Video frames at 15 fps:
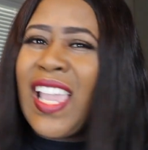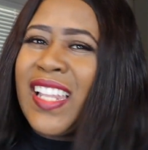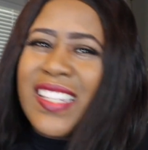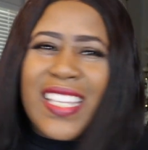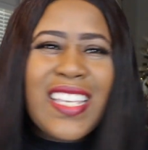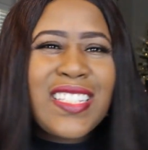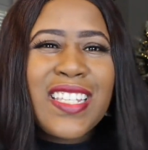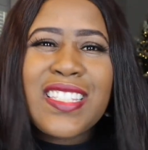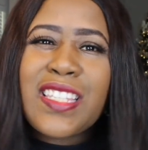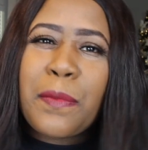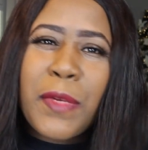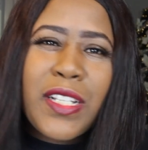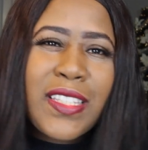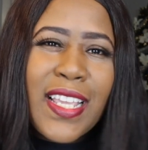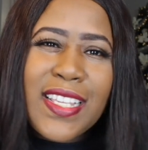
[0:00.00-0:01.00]
And these are
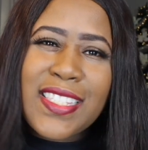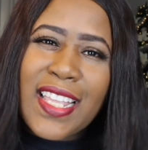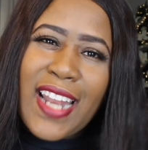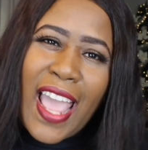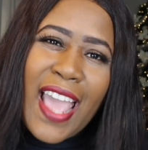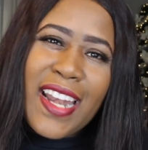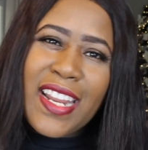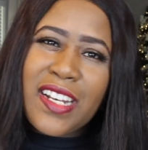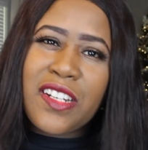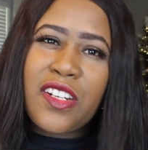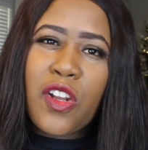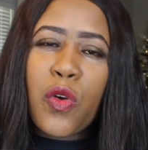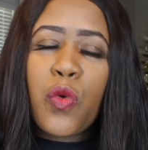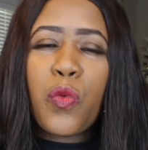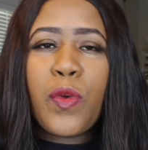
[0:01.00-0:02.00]
some of the things that I
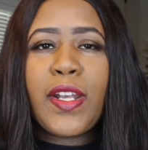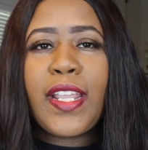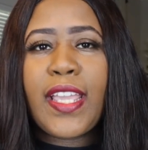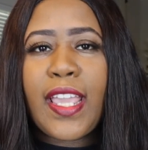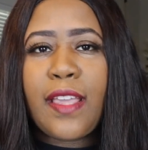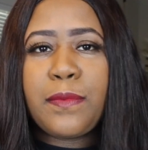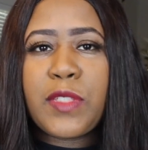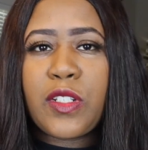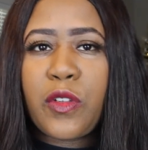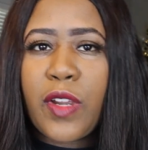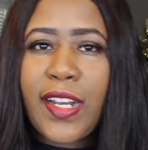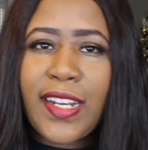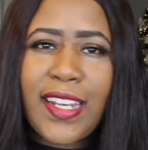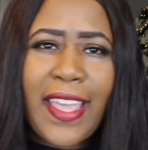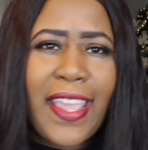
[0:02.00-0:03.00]
didn't know when it came to
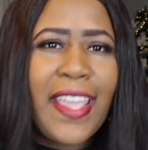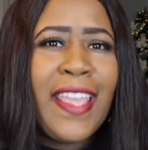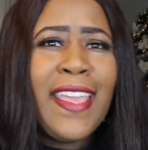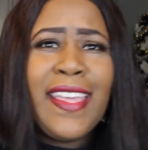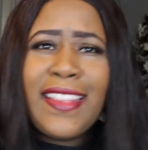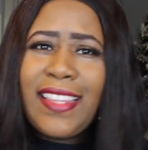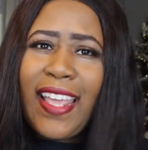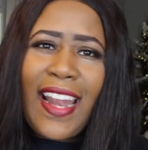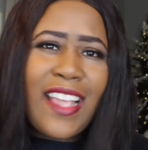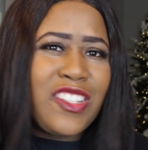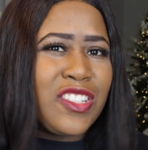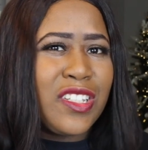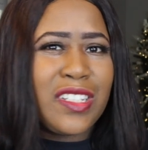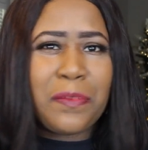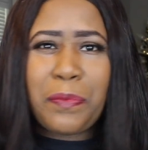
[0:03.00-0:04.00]
credit, like that I
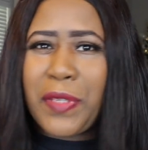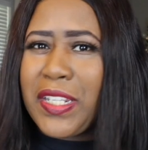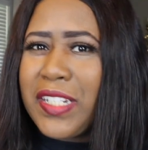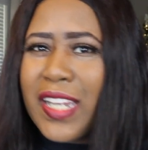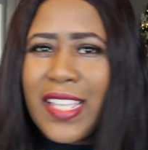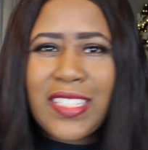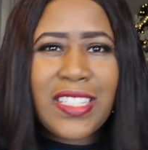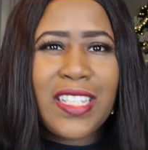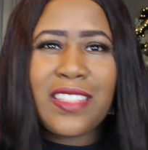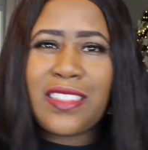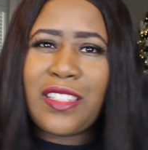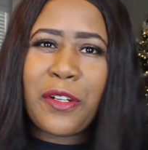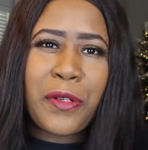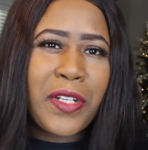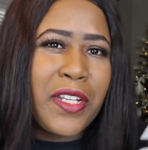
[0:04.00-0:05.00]
should be less
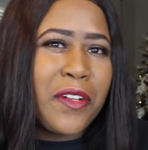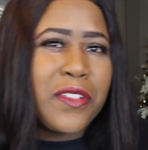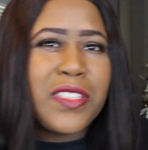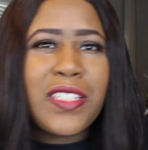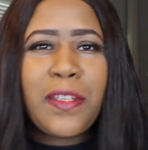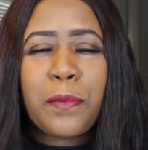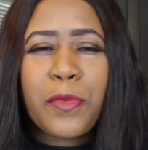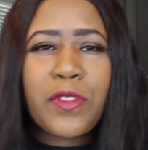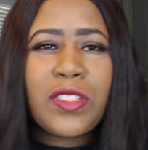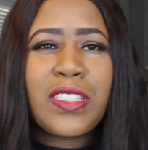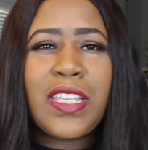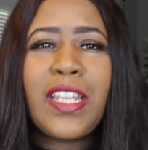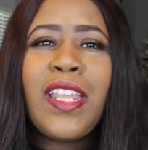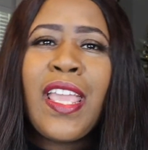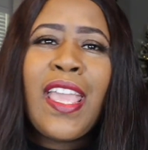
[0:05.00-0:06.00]
than 30 or
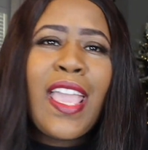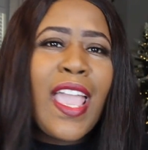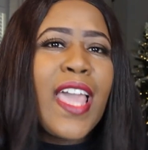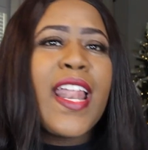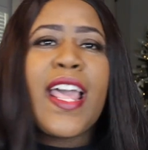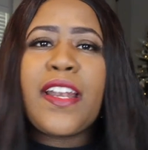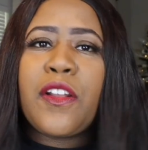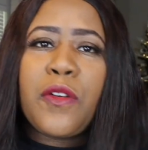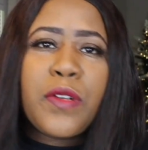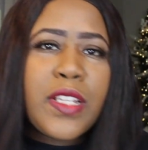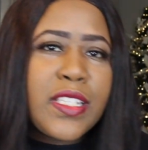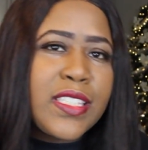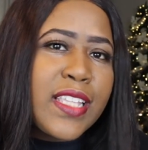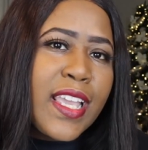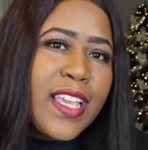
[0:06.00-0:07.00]
10%. Had I known
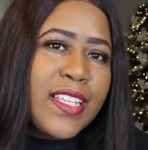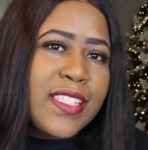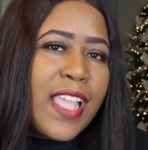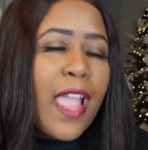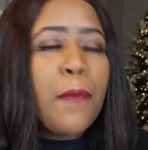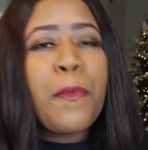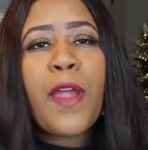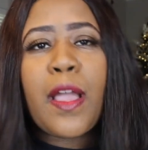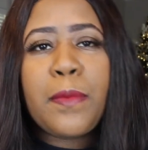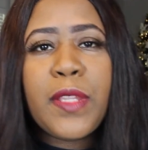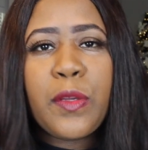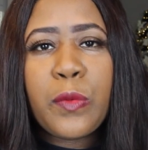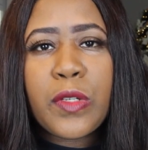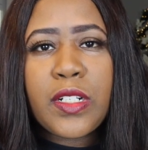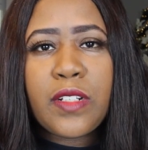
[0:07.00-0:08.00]
these things, I
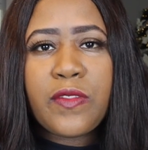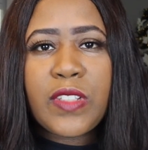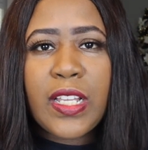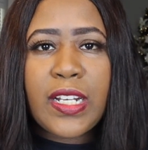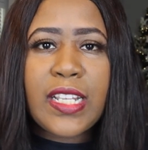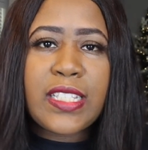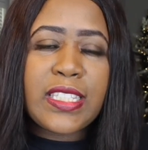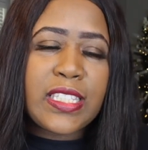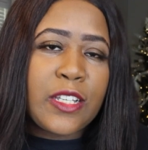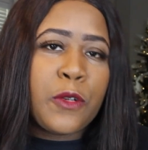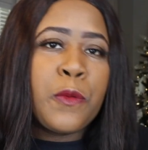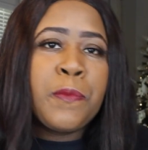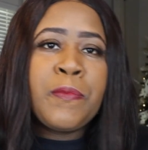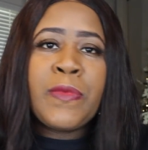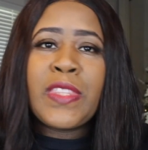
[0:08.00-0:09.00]
probably wouldn't have done it.
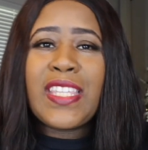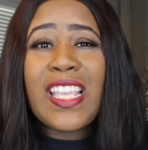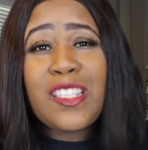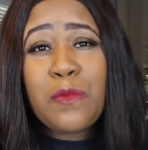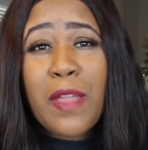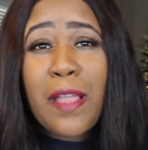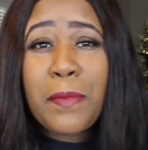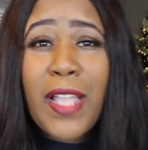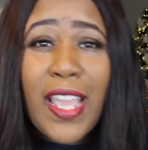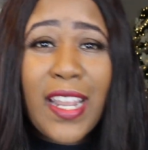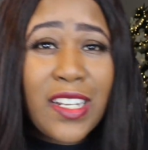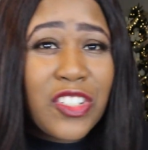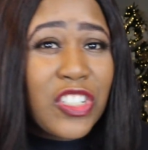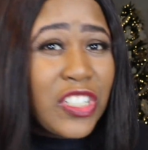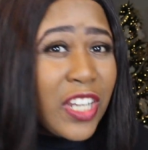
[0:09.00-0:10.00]
So that's why I'm
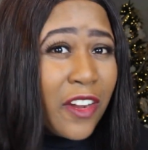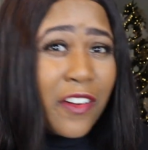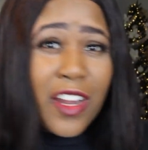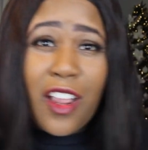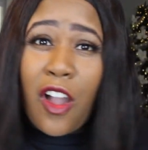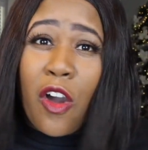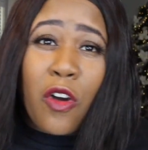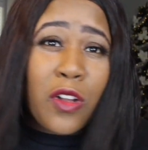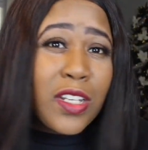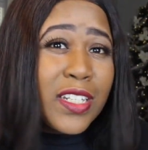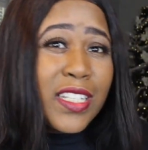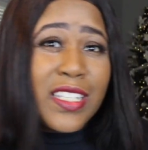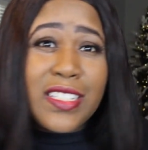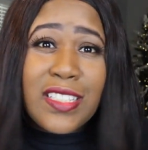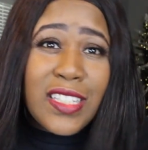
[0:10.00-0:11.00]
kind of sharing all
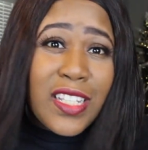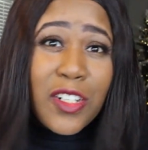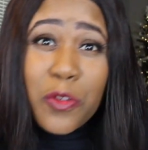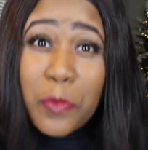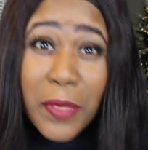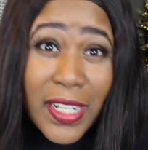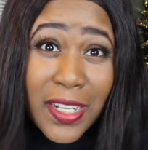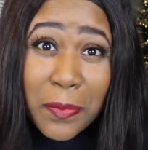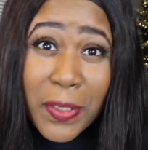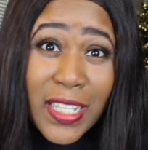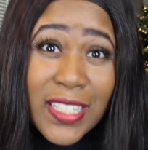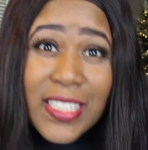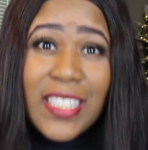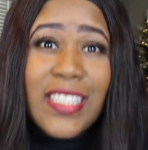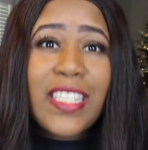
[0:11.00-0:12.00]
of these little bitty
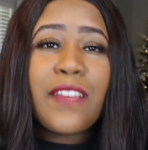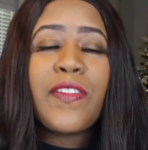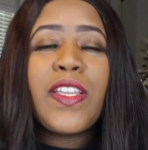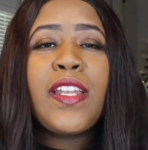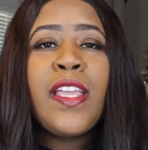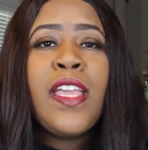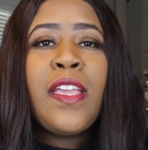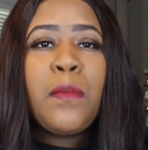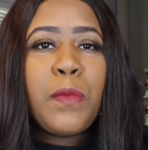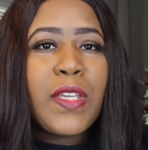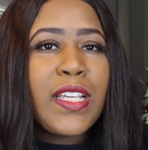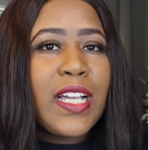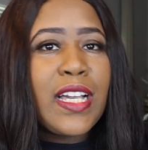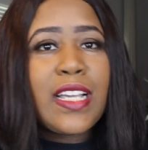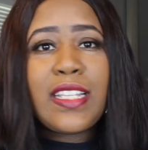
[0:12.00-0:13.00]
pieces of it,
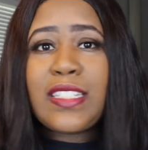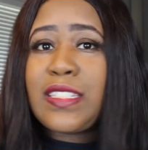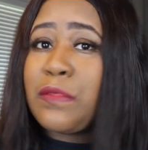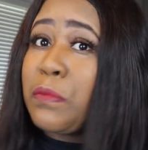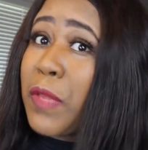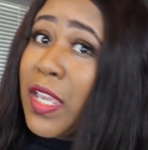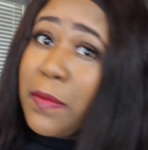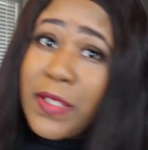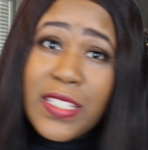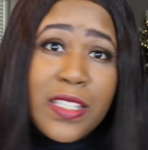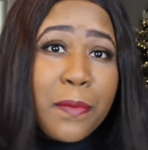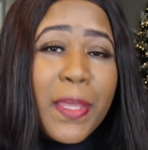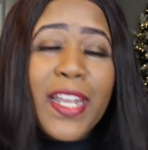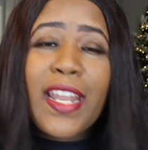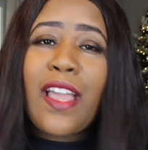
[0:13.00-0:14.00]
because maybe
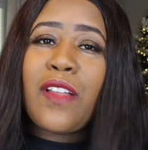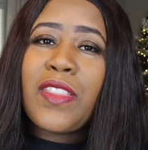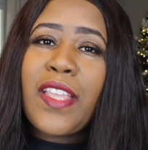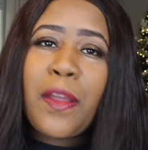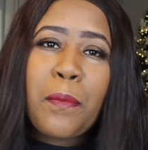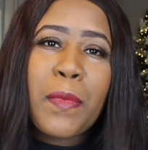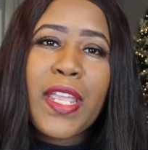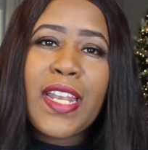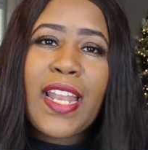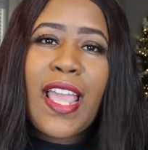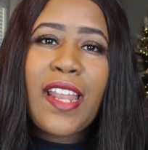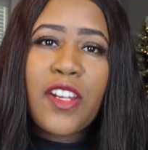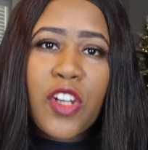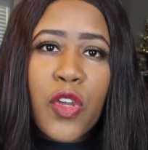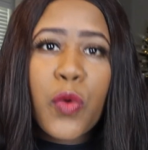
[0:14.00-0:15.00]
somebody out there may
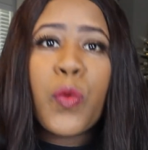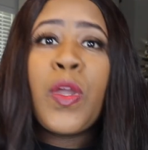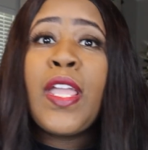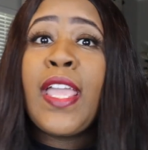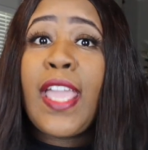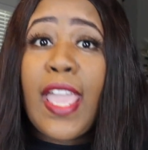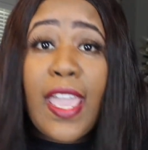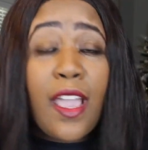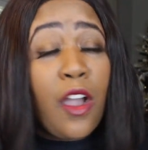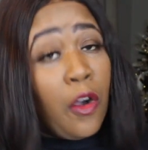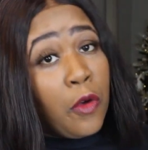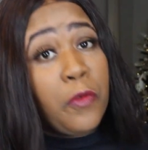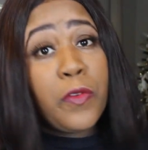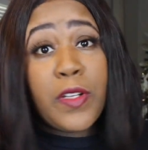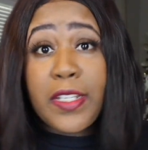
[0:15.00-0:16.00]
not know, and
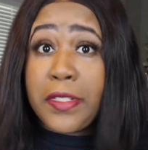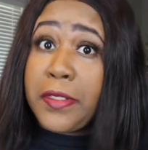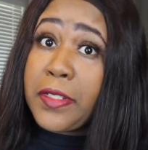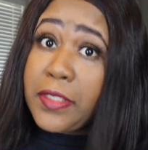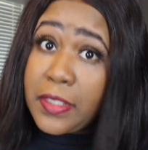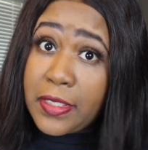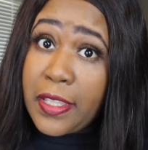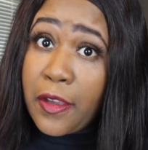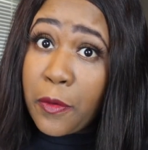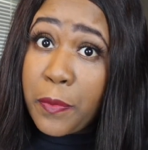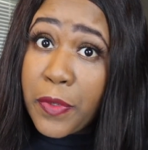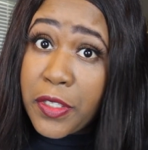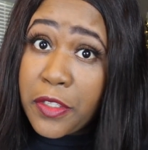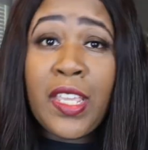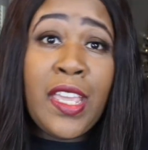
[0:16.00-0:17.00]
hopefully this is
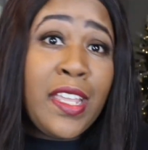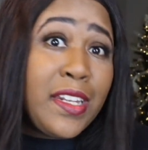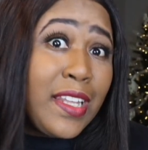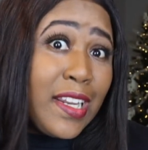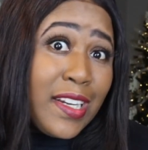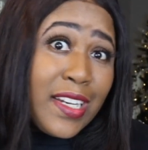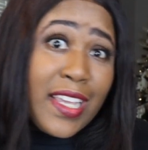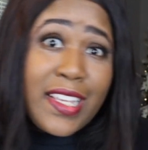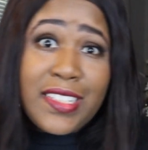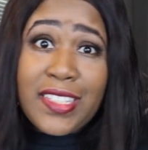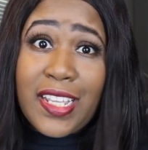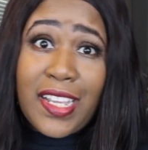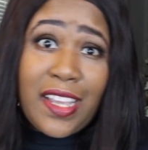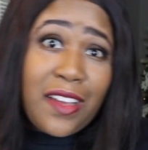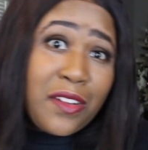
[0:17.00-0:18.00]
helping you. Now, the last
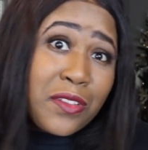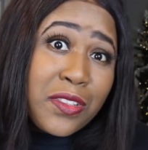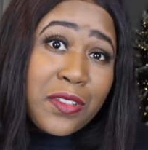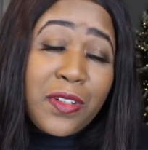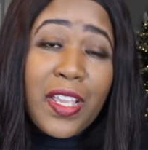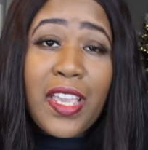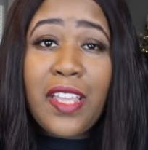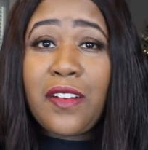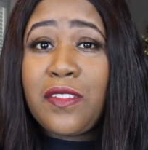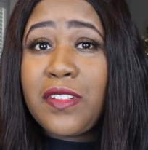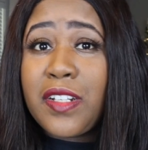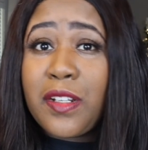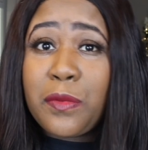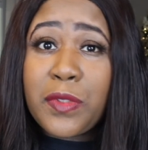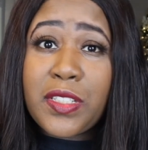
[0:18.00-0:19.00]
thing I also had
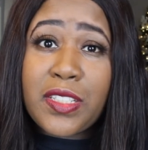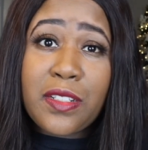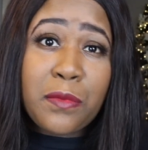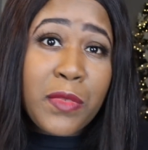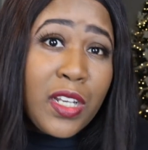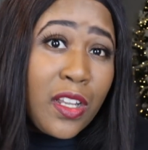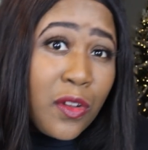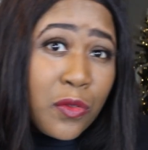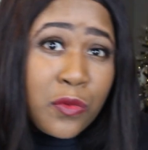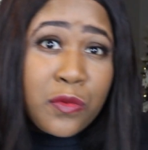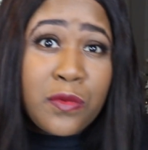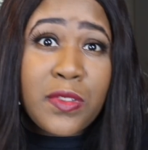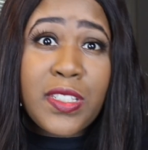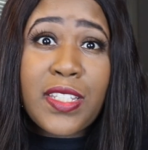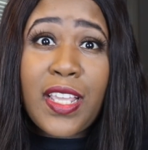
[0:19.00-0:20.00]
on there was some
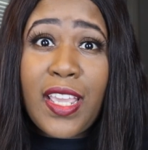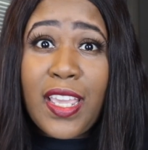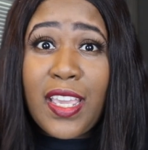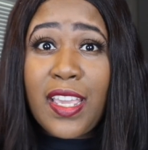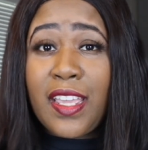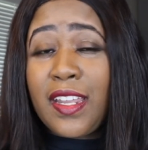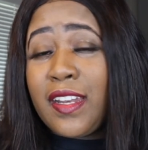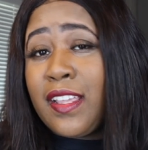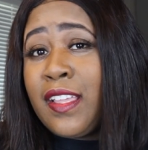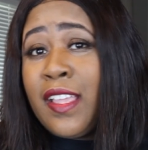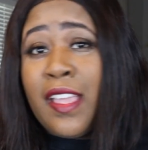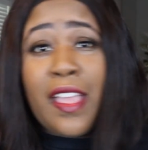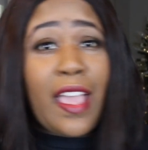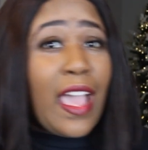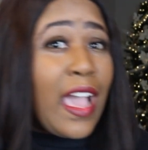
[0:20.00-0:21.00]
loans, and
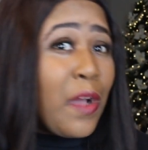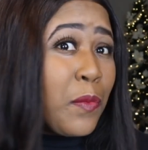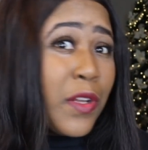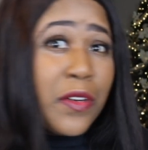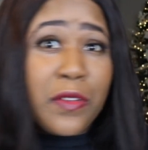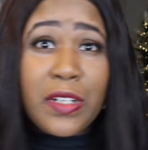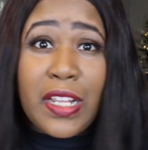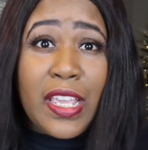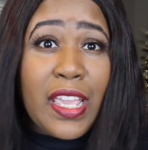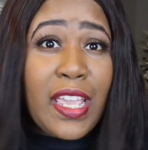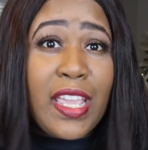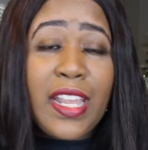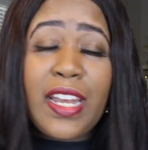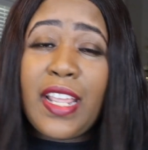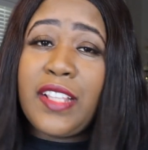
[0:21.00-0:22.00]
I went on
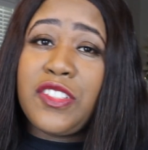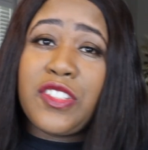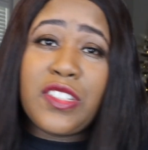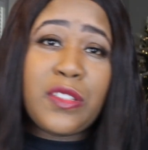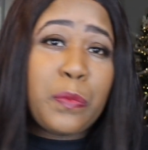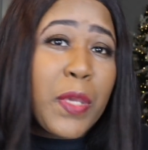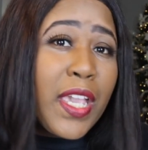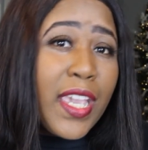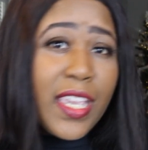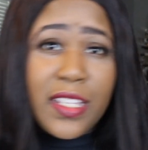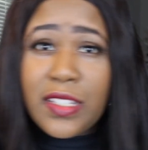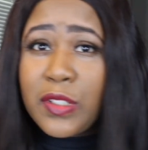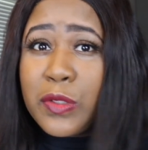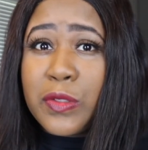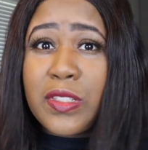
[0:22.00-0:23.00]
ahead and just
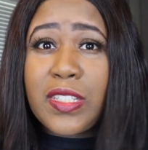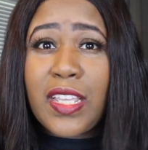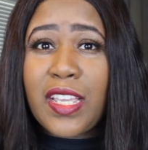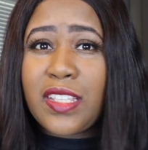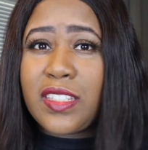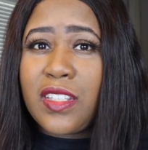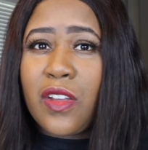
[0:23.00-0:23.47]
paid those things